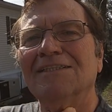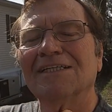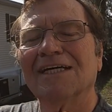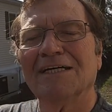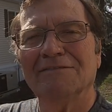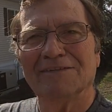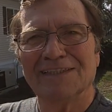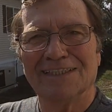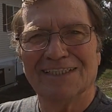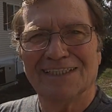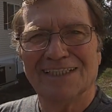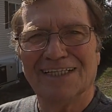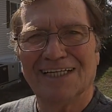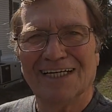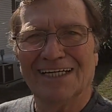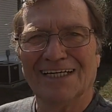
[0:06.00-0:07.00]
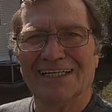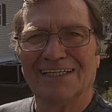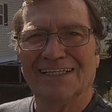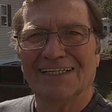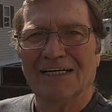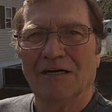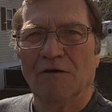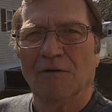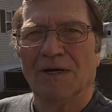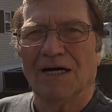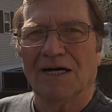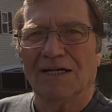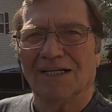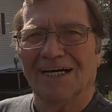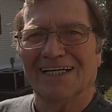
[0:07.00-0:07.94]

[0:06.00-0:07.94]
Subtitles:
shaven today. Well,